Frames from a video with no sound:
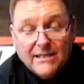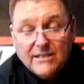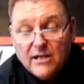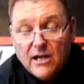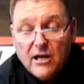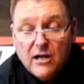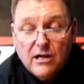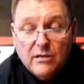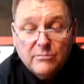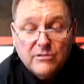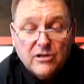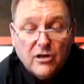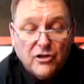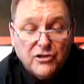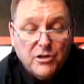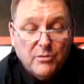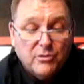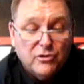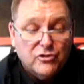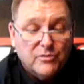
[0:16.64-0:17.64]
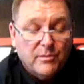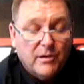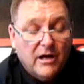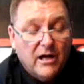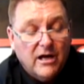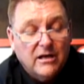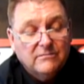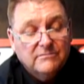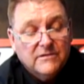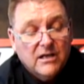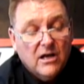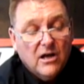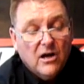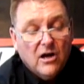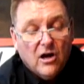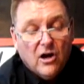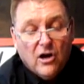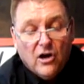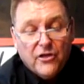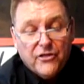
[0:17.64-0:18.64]
alarms on your buzz bar,
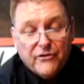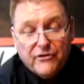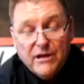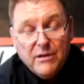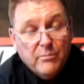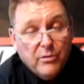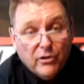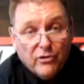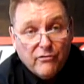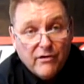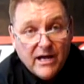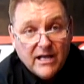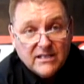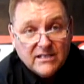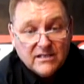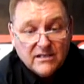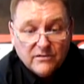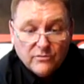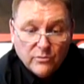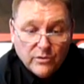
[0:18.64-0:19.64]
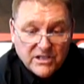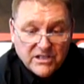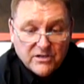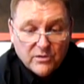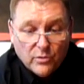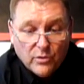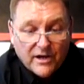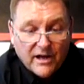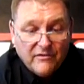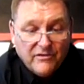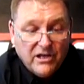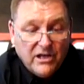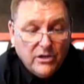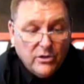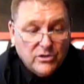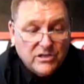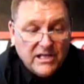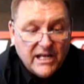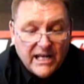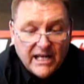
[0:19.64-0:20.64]
or three butt rest, which whatever
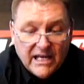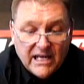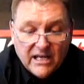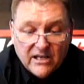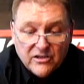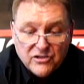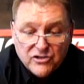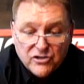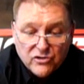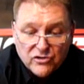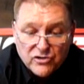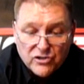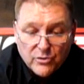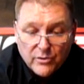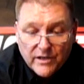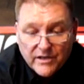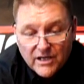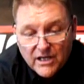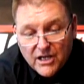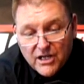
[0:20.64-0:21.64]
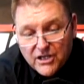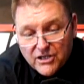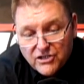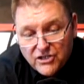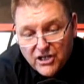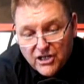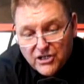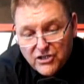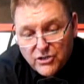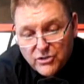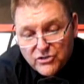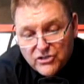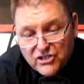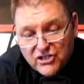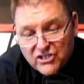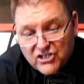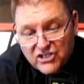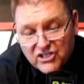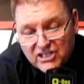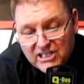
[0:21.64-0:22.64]
you're using it in conjunction with. You can use
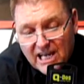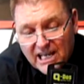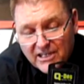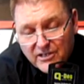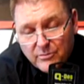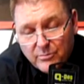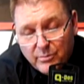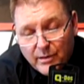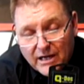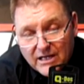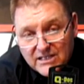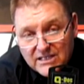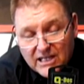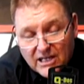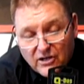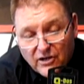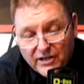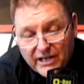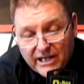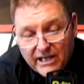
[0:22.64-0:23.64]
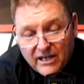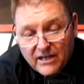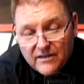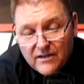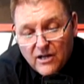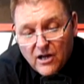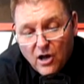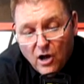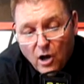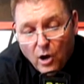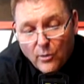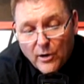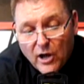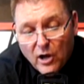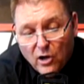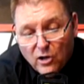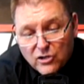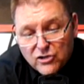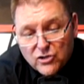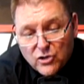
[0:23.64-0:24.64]
just a standard bank stick on here, or
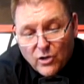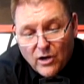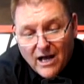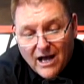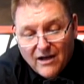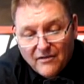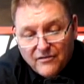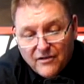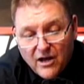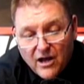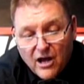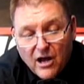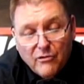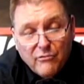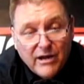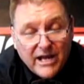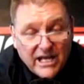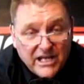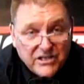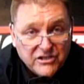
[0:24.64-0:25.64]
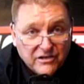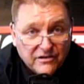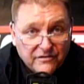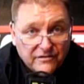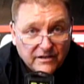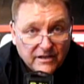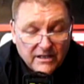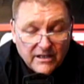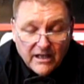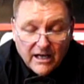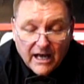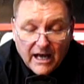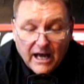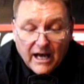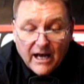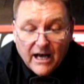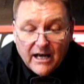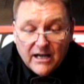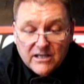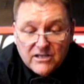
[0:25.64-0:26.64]
we also have a range of
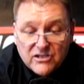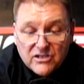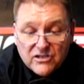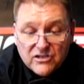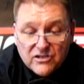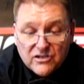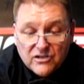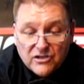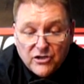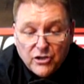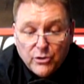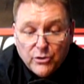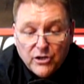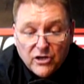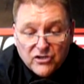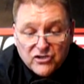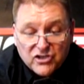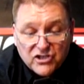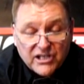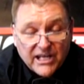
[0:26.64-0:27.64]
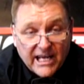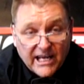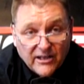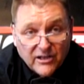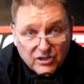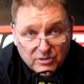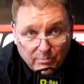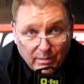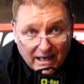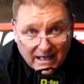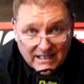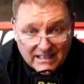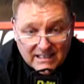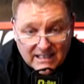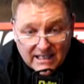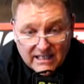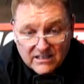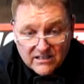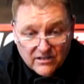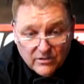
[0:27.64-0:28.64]
Qdos stainless bank
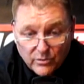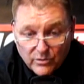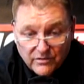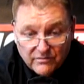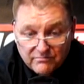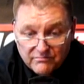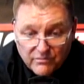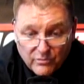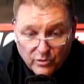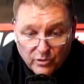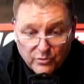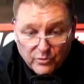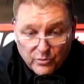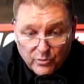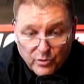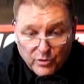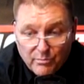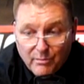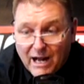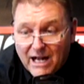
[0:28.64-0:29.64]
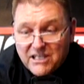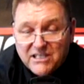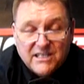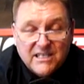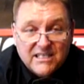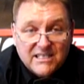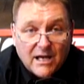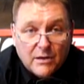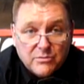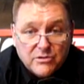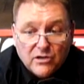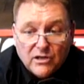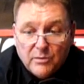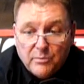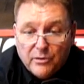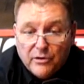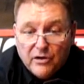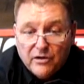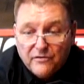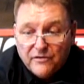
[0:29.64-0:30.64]
sticks that would match this
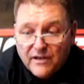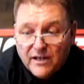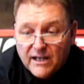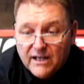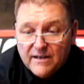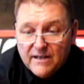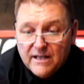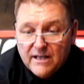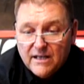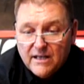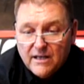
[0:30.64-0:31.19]
absolutely perfectly.